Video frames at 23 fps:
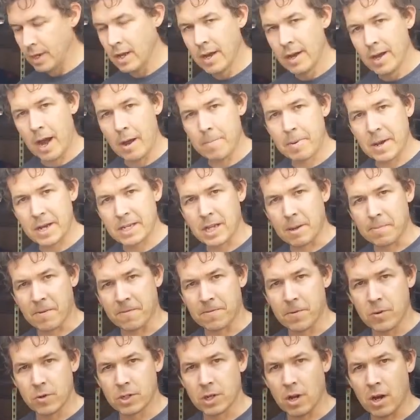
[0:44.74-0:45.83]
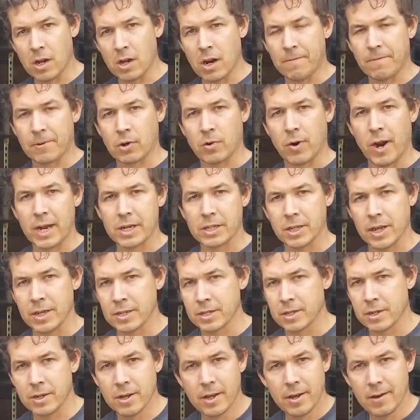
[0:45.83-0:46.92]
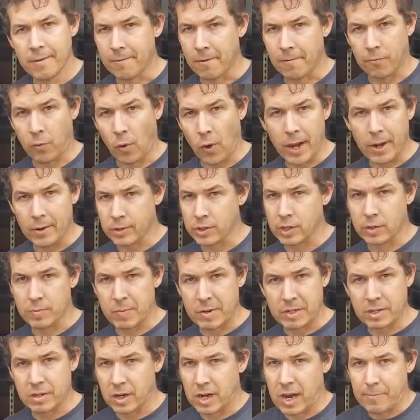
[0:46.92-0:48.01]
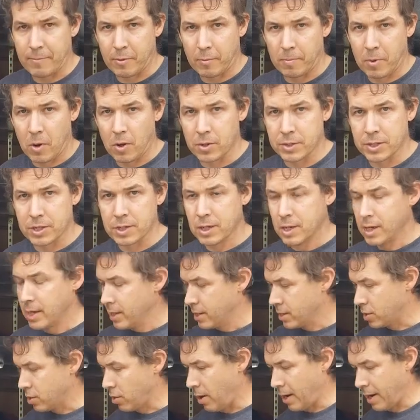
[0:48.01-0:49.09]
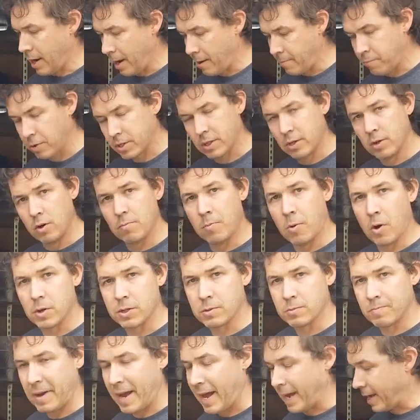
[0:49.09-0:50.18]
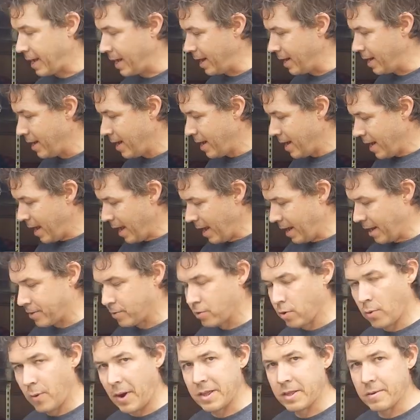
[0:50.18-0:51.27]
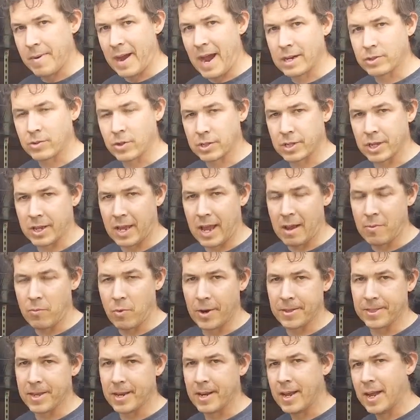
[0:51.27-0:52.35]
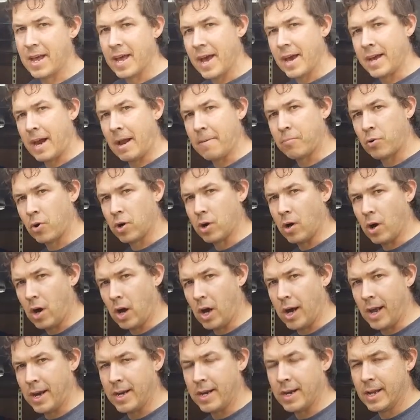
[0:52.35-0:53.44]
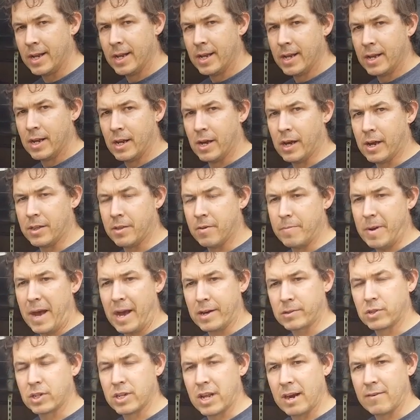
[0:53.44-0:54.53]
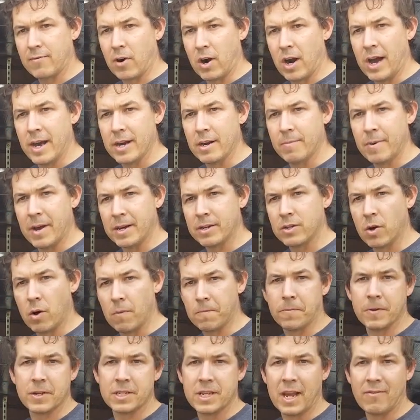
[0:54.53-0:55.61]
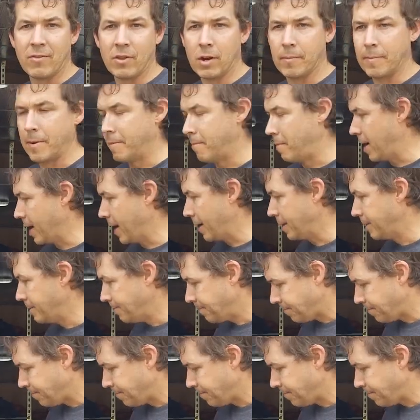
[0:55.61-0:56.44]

I picked up a futon off of Craigslist for free and just missing a couple bolts. So I, I put the new bolts back in, and I threw away the mattress that came with it, and I put on uh, the mattress out of our hide-a-bed to hopefully save a little bit of money.